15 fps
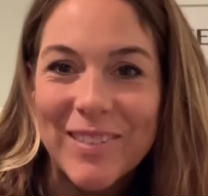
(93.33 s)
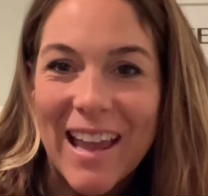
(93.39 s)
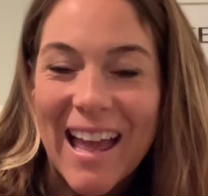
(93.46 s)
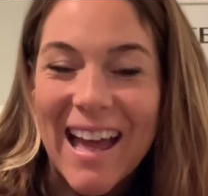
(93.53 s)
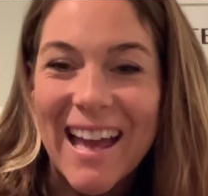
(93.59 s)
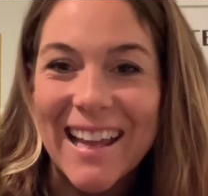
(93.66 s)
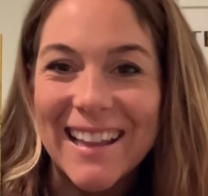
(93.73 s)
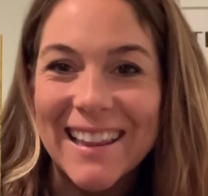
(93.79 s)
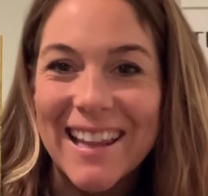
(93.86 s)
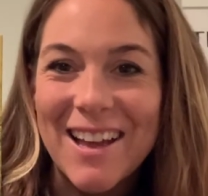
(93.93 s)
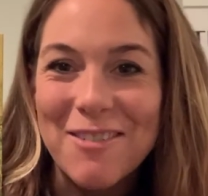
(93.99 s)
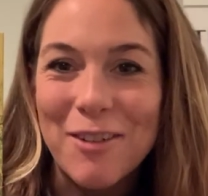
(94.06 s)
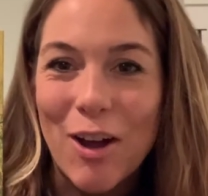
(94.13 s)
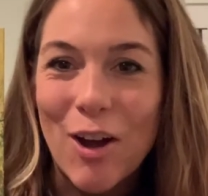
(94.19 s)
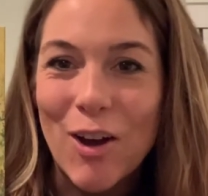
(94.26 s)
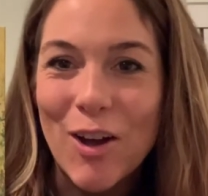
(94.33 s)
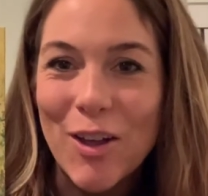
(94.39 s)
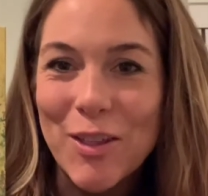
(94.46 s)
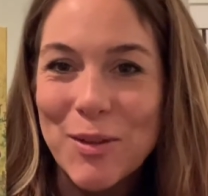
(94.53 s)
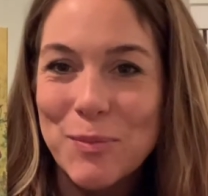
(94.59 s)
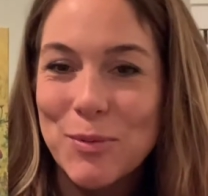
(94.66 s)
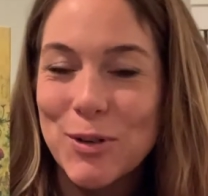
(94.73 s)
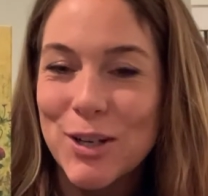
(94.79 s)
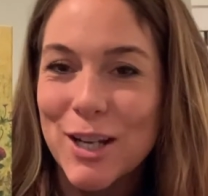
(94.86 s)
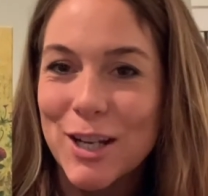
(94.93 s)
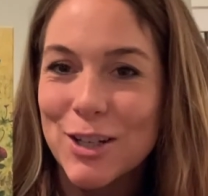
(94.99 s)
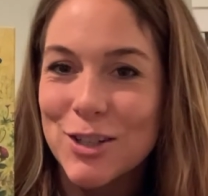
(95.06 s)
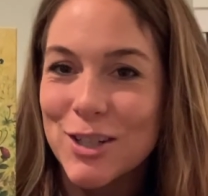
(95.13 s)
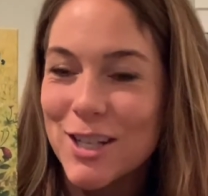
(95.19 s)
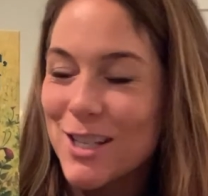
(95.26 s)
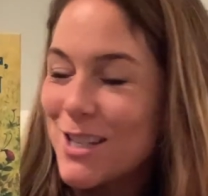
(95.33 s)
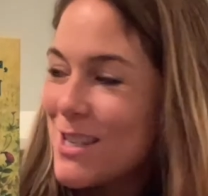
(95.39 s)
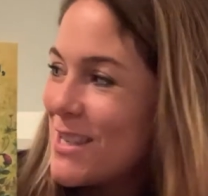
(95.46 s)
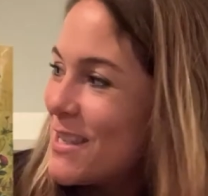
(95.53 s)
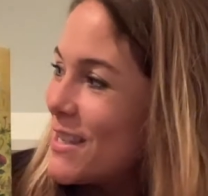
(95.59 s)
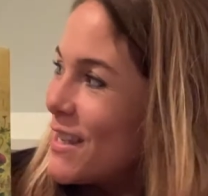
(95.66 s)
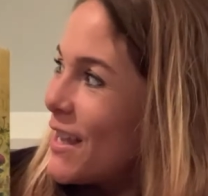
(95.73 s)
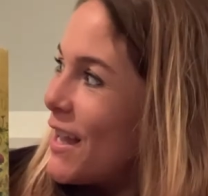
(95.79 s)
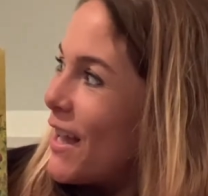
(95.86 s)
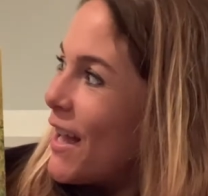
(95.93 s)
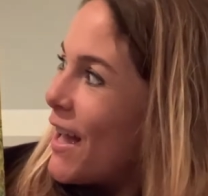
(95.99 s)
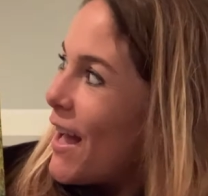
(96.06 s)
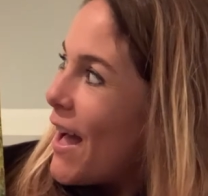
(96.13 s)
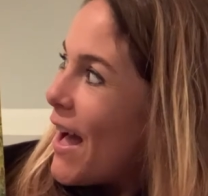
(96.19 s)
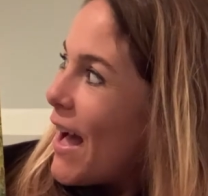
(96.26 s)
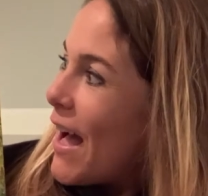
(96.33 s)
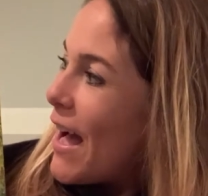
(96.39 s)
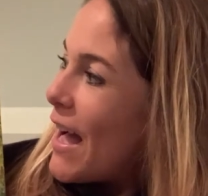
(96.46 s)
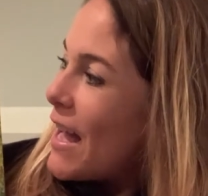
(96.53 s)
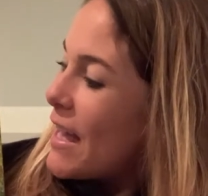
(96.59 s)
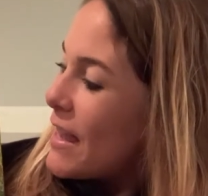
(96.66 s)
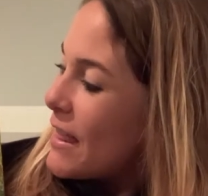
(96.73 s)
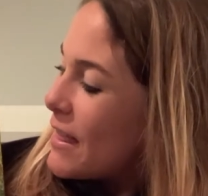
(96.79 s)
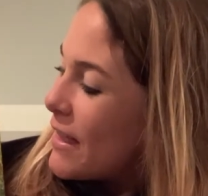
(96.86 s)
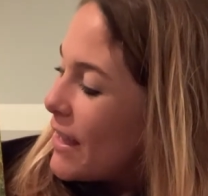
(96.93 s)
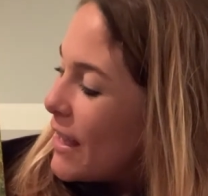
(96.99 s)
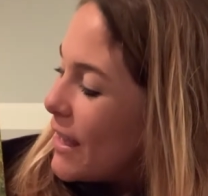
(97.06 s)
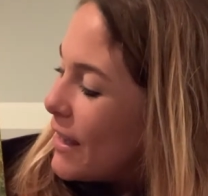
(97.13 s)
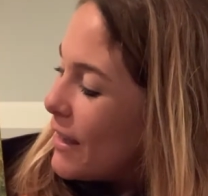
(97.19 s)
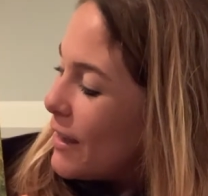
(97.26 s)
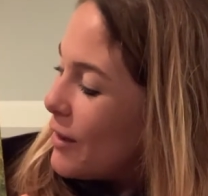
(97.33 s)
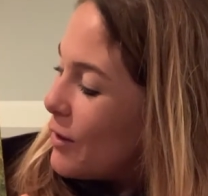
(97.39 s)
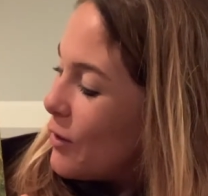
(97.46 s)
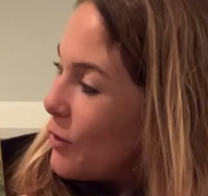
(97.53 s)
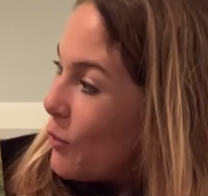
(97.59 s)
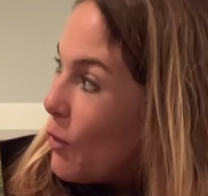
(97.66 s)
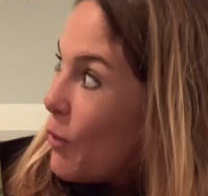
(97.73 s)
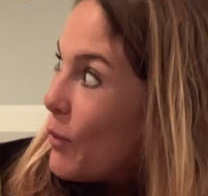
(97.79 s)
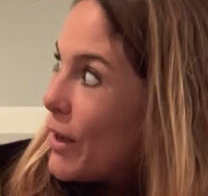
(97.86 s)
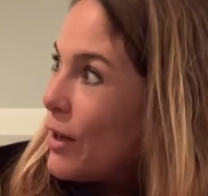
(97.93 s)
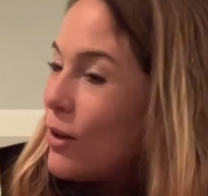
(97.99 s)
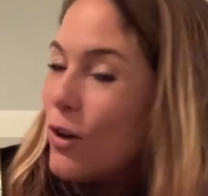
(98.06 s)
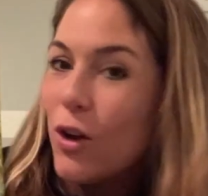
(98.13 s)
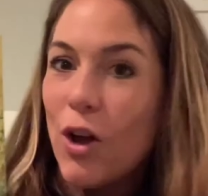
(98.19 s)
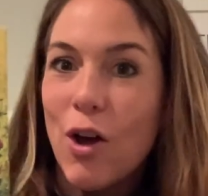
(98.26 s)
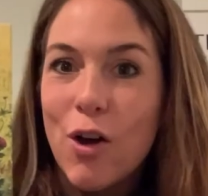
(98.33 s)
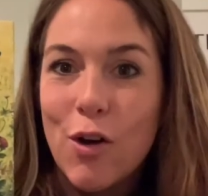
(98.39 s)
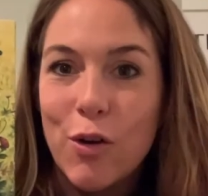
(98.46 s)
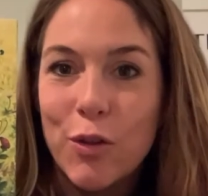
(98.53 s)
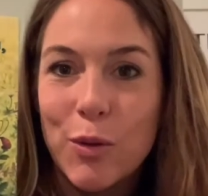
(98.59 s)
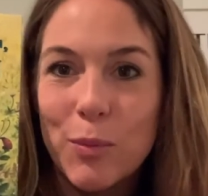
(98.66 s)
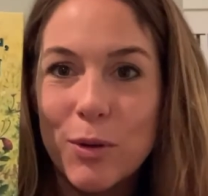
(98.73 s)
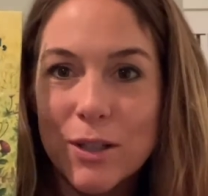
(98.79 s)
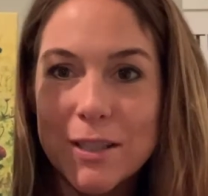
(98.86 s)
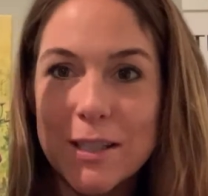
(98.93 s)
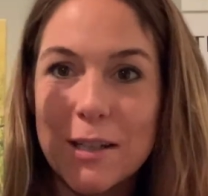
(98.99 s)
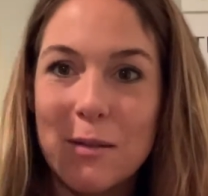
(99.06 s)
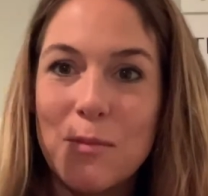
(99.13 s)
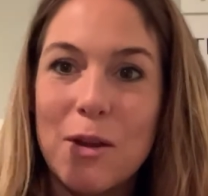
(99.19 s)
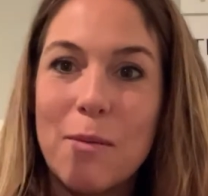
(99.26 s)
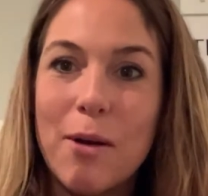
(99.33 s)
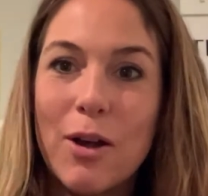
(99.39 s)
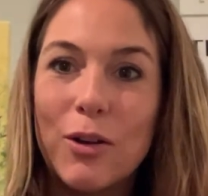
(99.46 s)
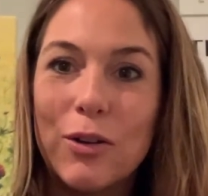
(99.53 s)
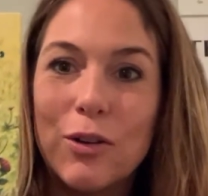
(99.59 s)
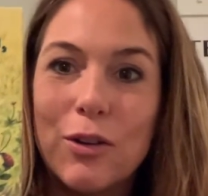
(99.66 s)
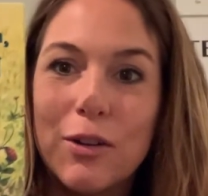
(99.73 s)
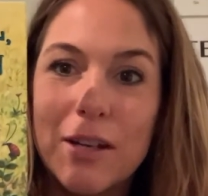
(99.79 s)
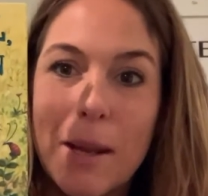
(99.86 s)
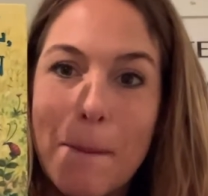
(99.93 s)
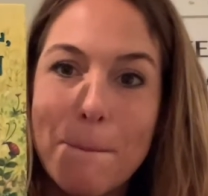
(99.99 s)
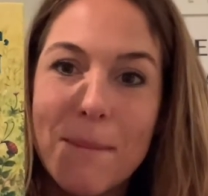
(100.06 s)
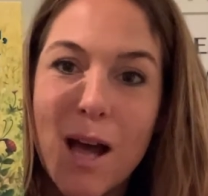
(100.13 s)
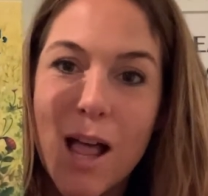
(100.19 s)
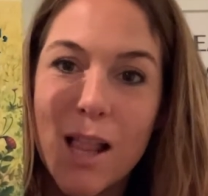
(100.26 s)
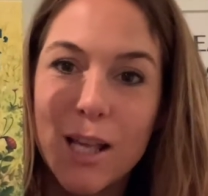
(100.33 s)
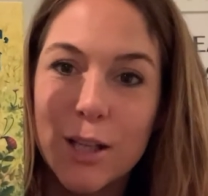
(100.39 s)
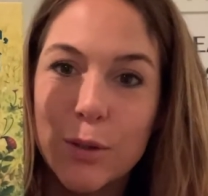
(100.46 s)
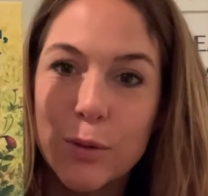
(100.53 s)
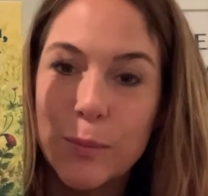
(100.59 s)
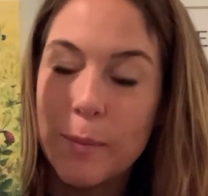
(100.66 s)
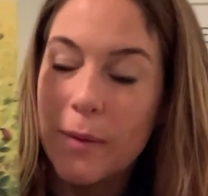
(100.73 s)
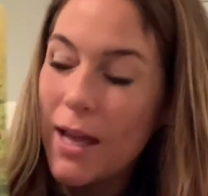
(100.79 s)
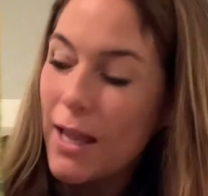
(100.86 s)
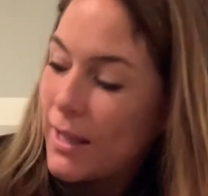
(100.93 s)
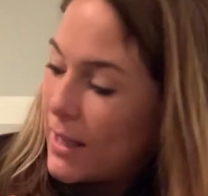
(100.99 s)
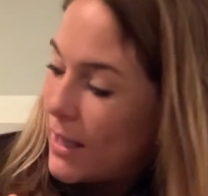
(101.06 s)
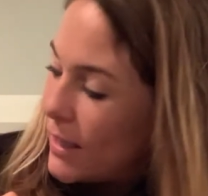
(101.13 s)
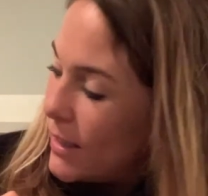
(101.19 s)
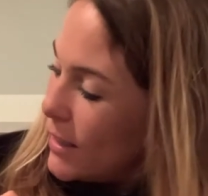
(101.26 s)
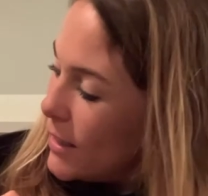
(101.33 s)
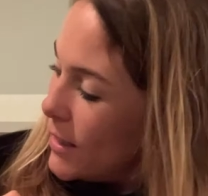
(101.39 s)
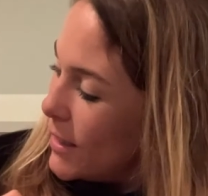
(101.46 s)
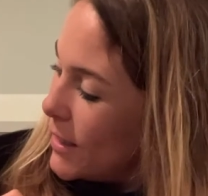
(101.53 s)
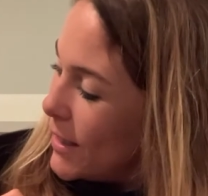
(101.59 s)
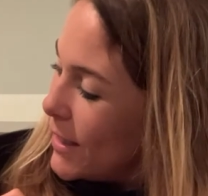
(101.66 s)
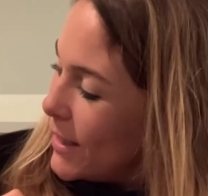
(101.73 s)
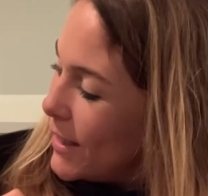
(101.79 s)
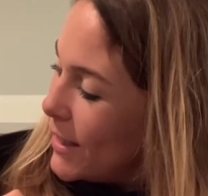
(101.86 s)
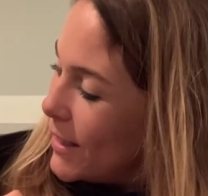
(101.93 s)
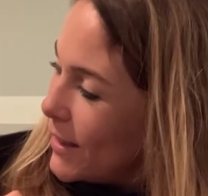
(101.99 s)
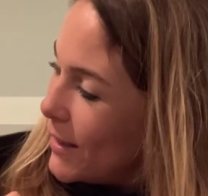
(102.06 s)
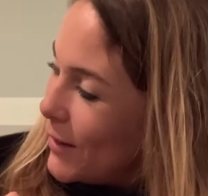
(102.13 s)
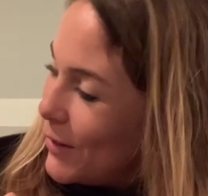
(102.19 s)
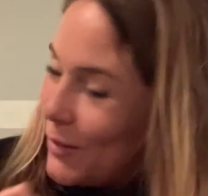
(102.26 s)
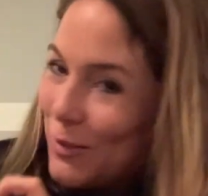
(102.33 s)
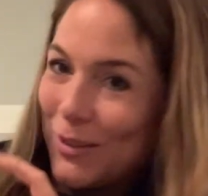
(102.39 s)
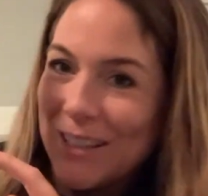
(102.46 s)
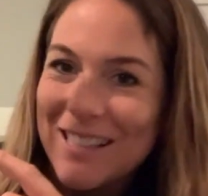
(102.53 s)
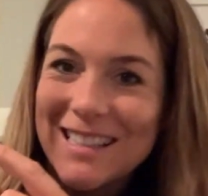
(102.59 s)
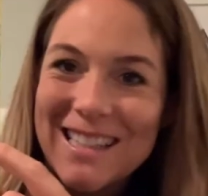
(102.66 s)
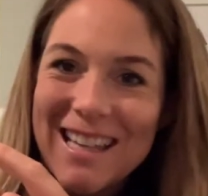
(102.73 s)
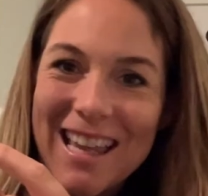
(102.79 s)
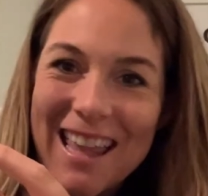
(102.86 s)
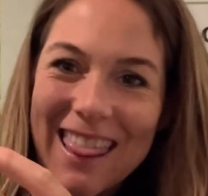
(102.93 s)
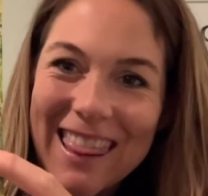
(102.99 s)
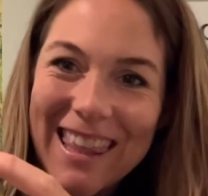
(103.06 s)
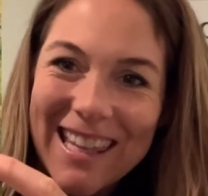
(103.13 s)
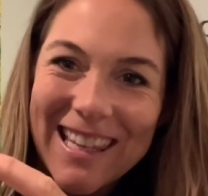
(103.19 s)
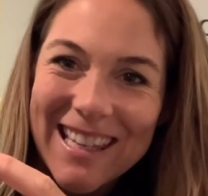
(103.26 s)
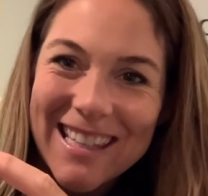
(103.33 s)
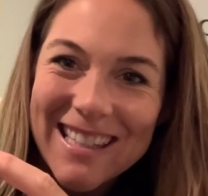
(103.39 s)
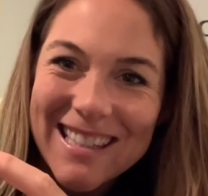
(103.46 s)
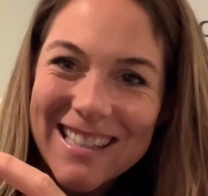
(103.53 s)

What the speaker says: I love all the predictions. I think, we know the book's going to be about a girl named Molly Lou Mellon, who looks like this,